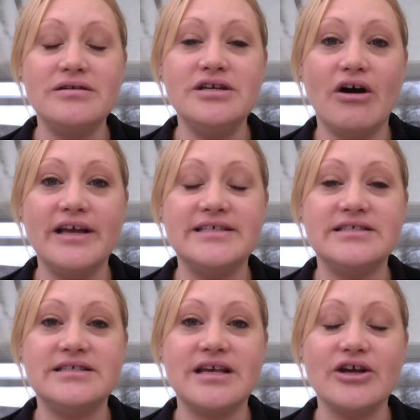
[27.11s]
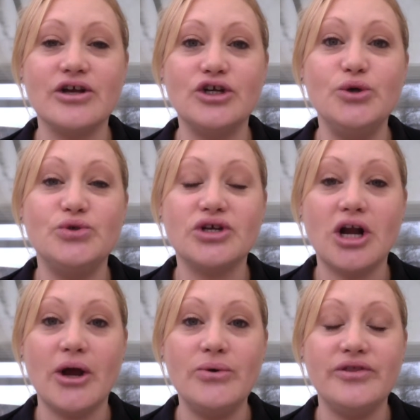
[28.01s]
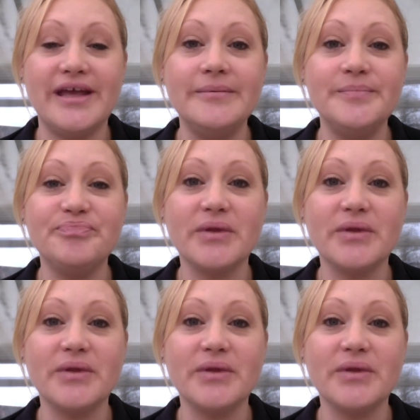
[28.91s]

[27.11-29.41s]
nice loose clothing